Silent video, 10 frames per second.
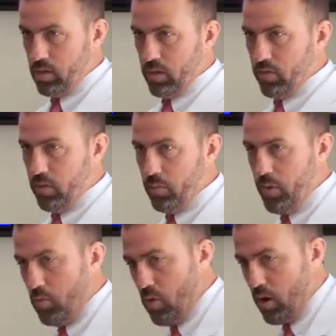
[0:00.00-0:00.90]
I've seen
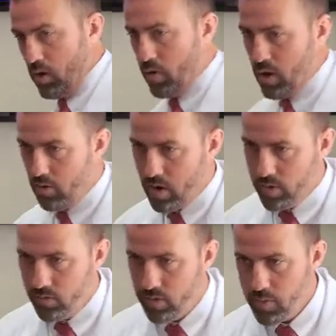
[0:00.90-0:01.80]
people walking around, right?
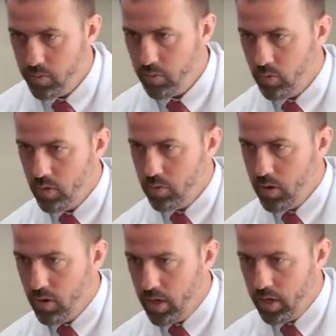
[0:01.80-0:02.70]
You've seen people who are real
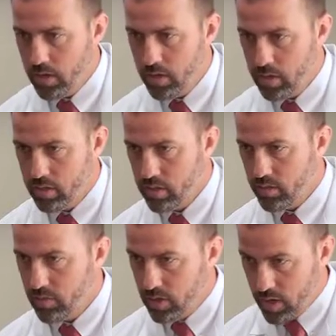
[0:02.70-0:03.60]
bow-legged.
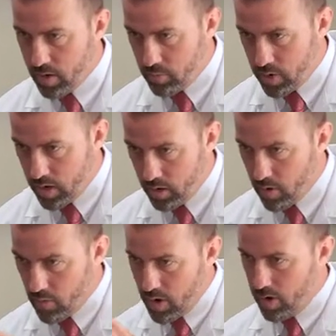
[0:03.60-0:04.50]
I've seen a couple here
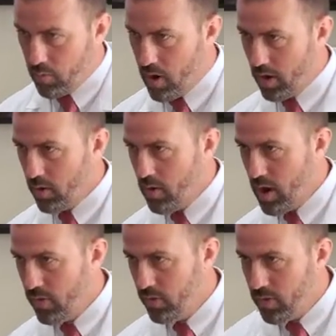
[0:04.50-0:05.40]
already walking
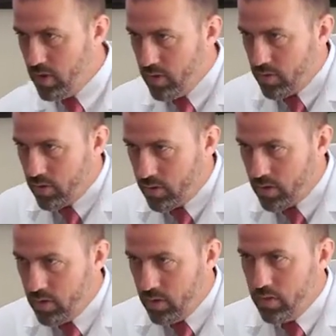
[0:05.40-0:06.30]
around. Their knees are,
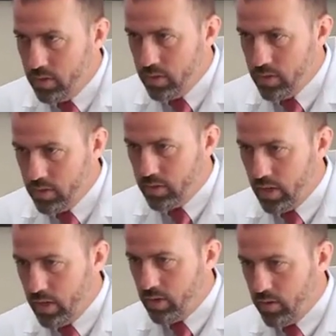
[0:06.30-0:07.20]
looks
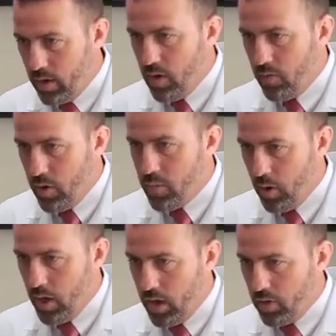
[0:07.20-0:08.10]
like, very
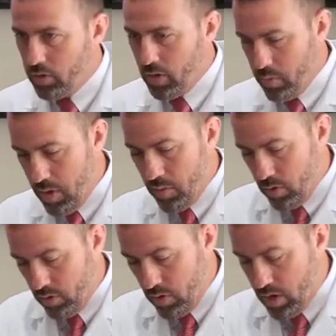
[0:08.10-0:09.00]
bow-legged. Or some
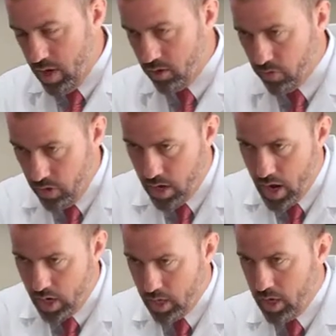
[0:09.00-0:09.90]
people, their knees are very
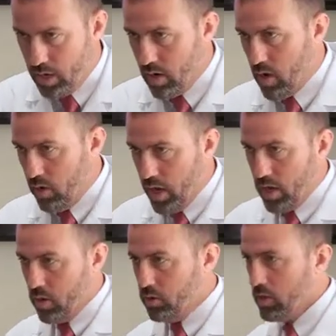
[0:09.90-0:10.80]
knock-kneed. All
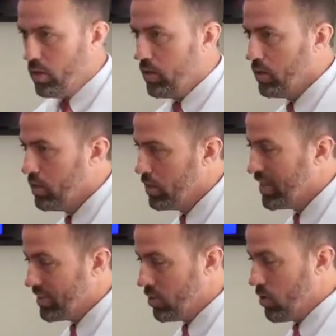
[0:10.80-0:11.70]
that goes into
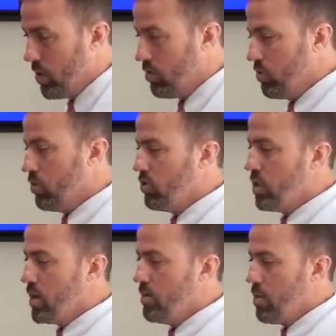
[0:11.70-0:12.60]
consideration when
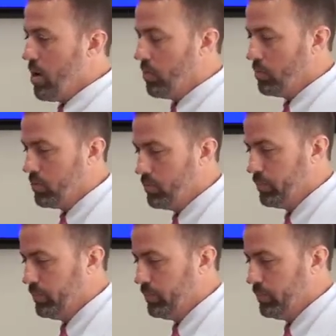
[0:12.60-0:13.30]
treating knee problems.